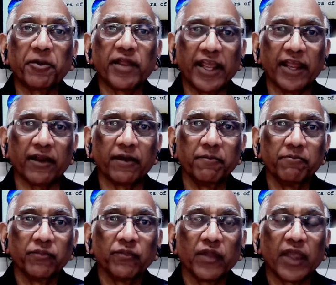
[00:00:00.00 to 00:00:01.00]
hair,
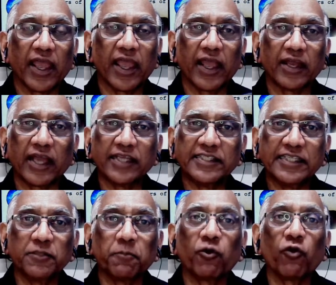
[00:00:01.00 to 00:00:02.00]
and I see
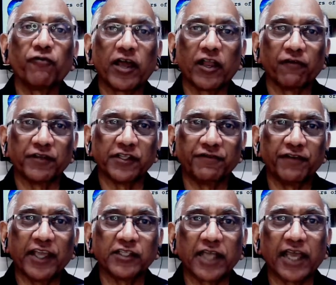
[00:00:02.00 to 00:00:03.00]
the profile of his
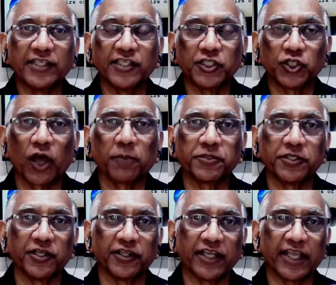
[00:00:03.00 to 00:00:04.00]
face as he stops
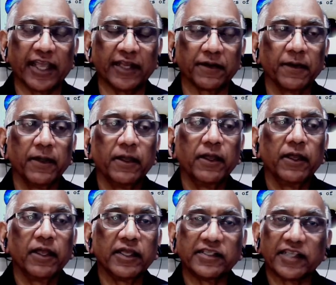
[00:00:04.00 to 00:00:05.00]
near the gate.
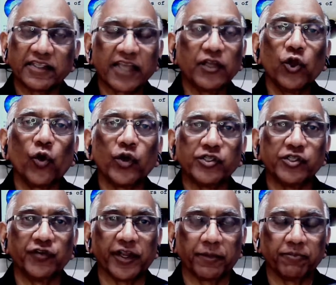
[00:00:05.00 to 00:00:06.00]
He says, I know it's
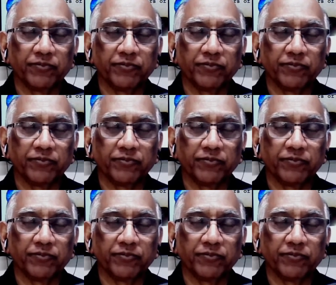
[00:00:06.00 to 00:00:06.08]
Dreer.